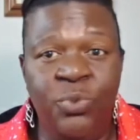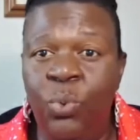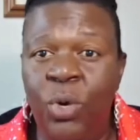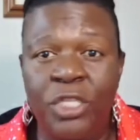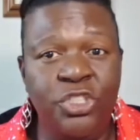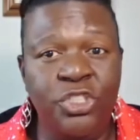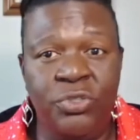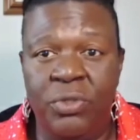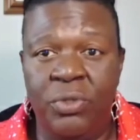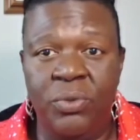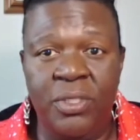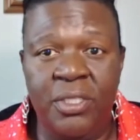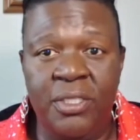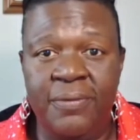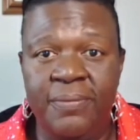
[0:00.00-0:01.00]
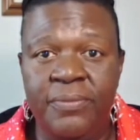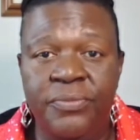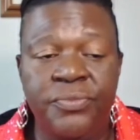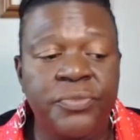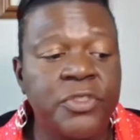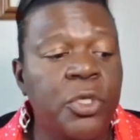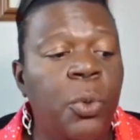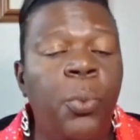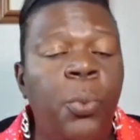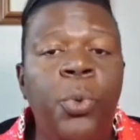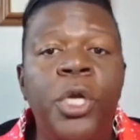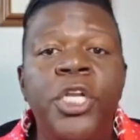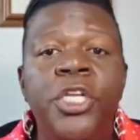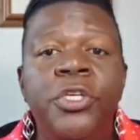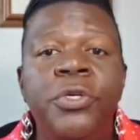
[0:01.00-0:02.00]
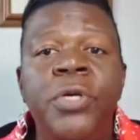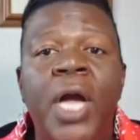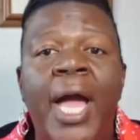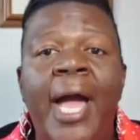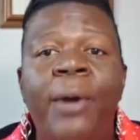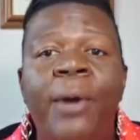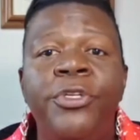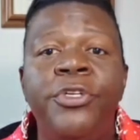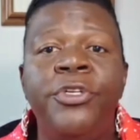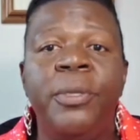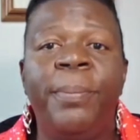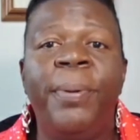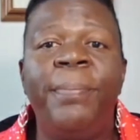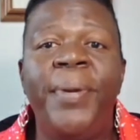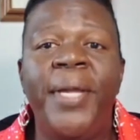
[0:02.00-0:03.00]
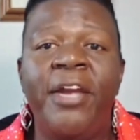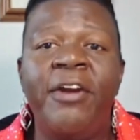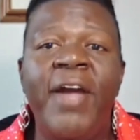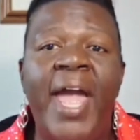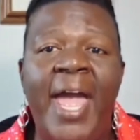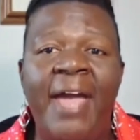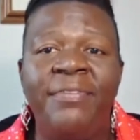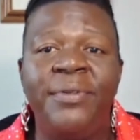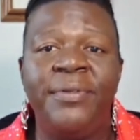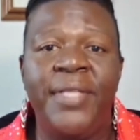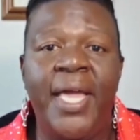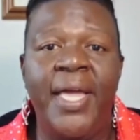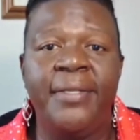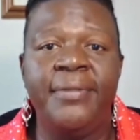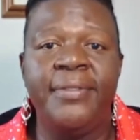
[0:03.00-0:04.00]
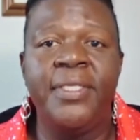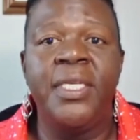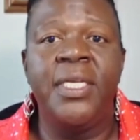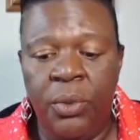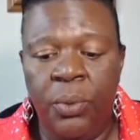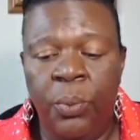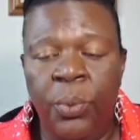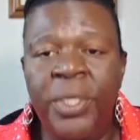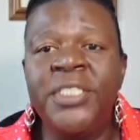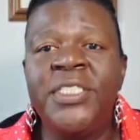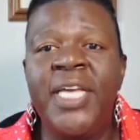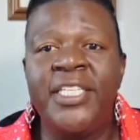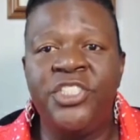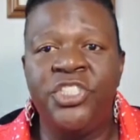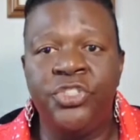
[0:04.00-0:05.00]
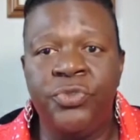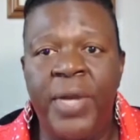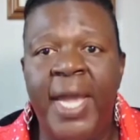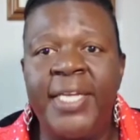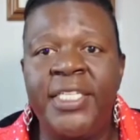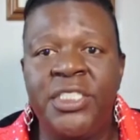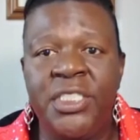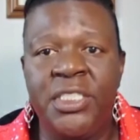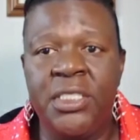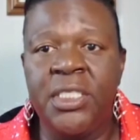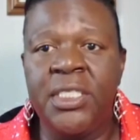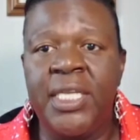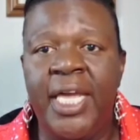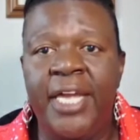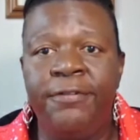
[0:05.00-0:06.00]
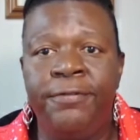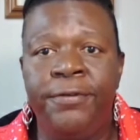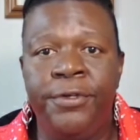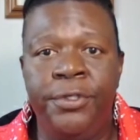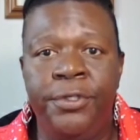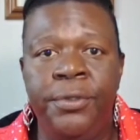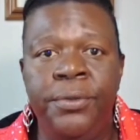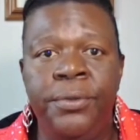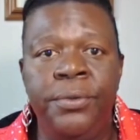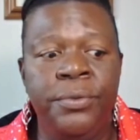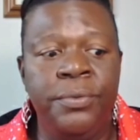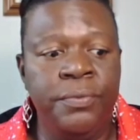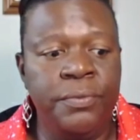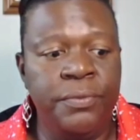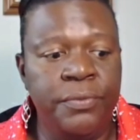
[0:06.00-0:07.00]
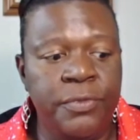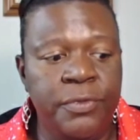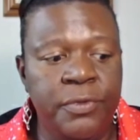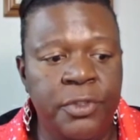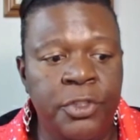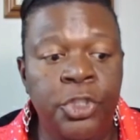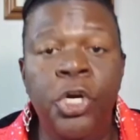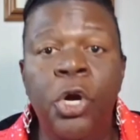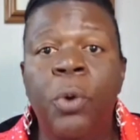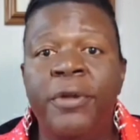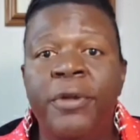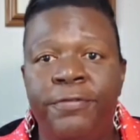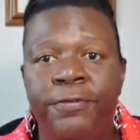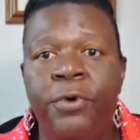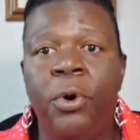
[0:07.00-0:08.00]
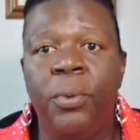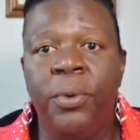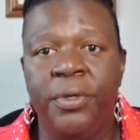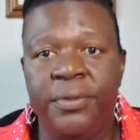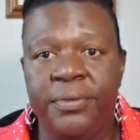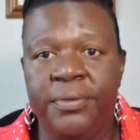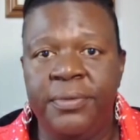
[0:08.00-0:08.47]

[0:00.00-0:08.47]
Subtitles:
one stroke. How are you going to prepare after that? What does that strategy look like for you going forward?